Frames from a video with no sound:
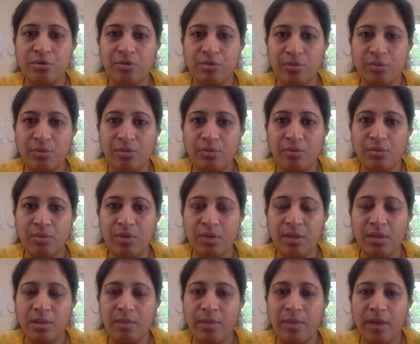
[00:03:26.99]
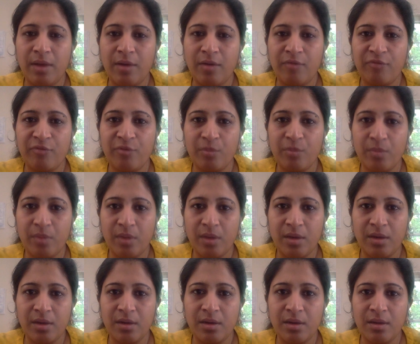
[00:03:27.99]
know in the back of your
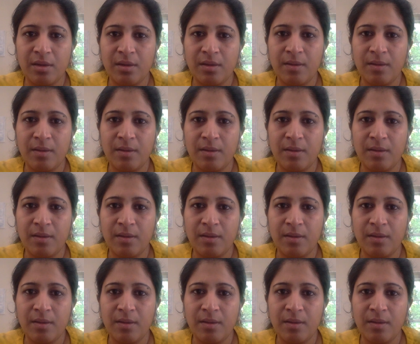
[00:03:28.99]
mind